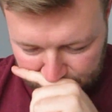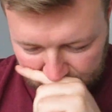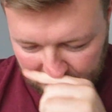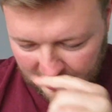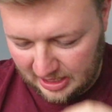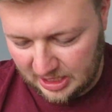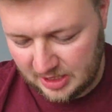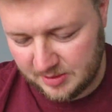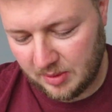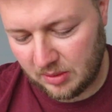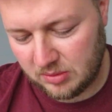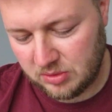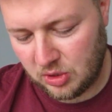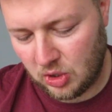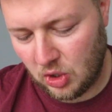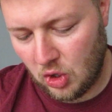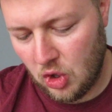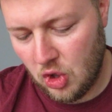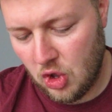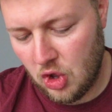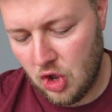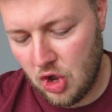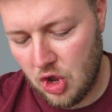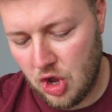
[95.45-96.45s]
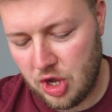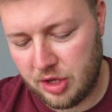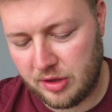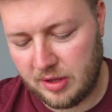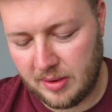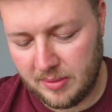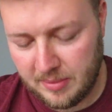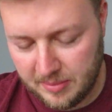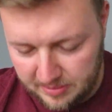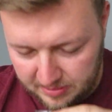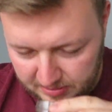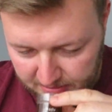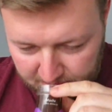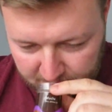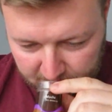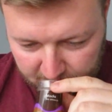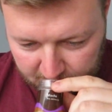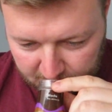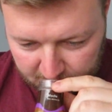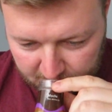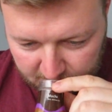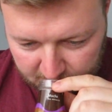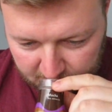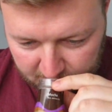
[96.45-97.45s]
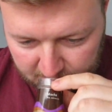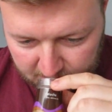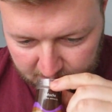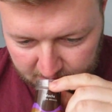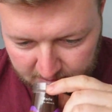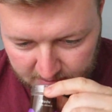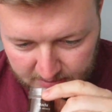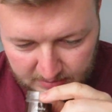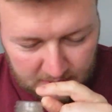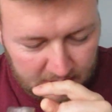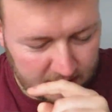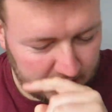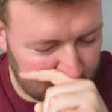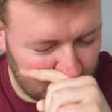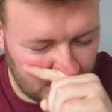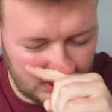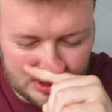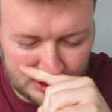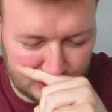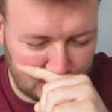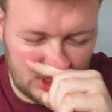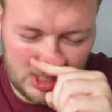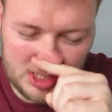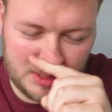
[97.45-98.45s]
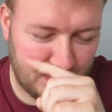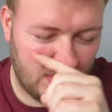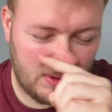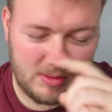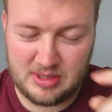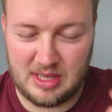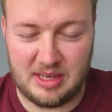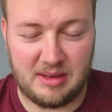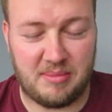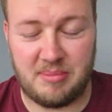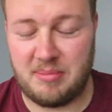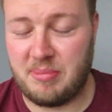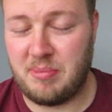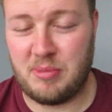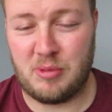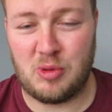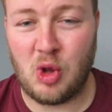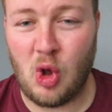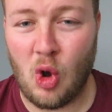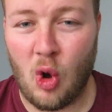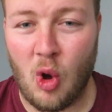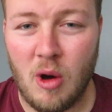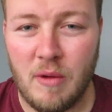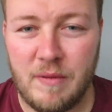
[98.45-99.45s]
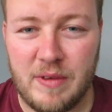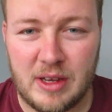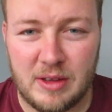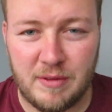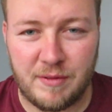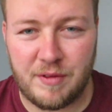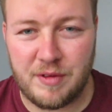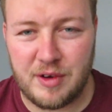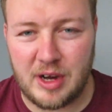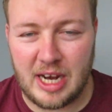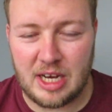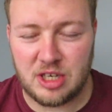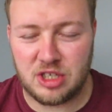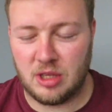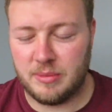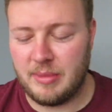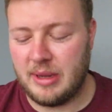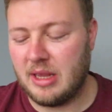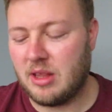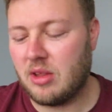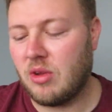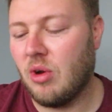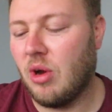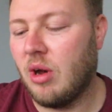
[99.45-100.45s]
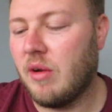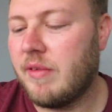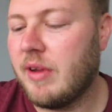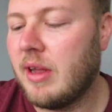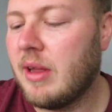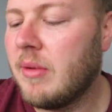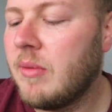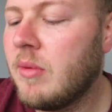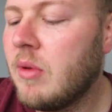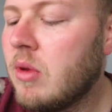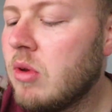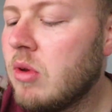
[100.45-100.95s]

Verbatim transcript: That smells good. It smells, it just smells like coffee and freshly made coffee.